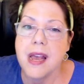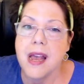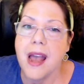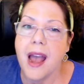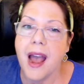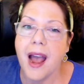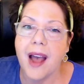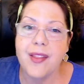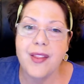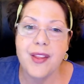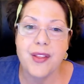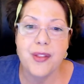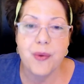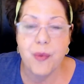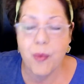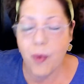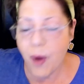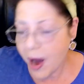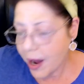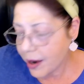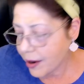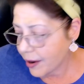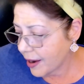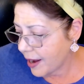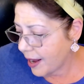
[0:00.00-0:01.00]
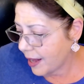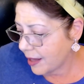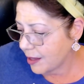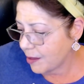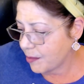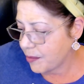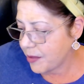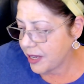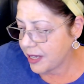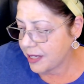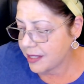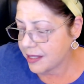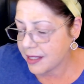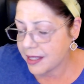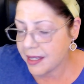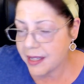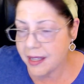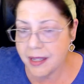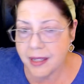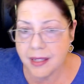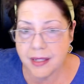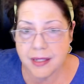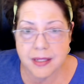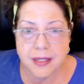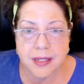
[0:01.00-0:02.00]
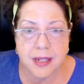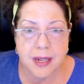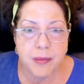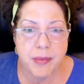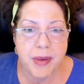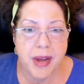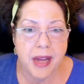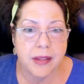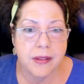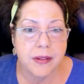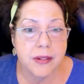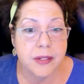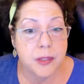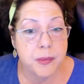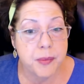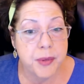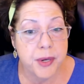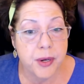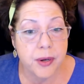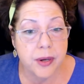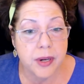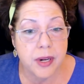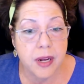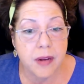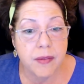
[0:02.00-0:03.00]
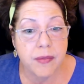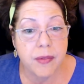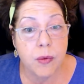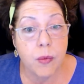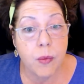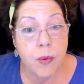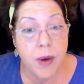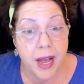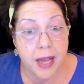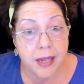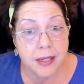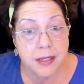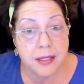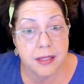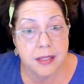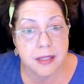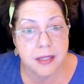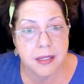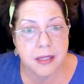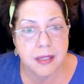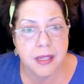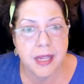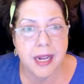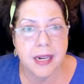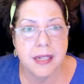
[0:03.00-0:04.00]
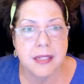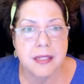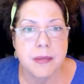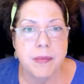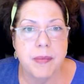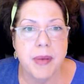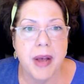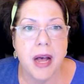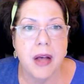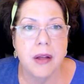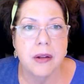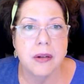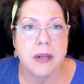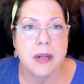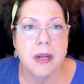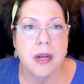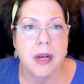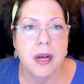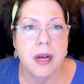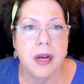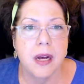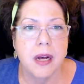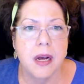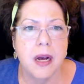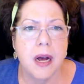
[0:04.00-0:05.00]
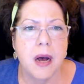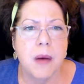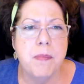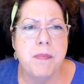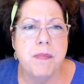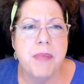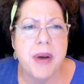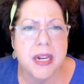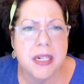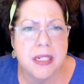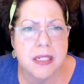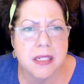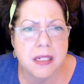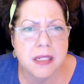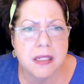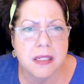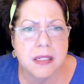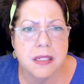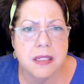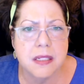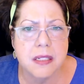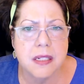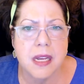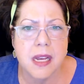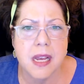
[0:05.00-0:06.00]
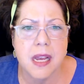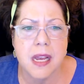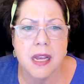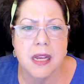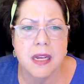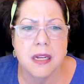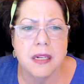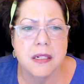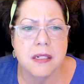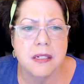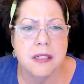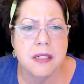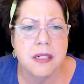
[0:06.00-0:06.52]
And then the water element is about the spirit of the West. That is about abundance and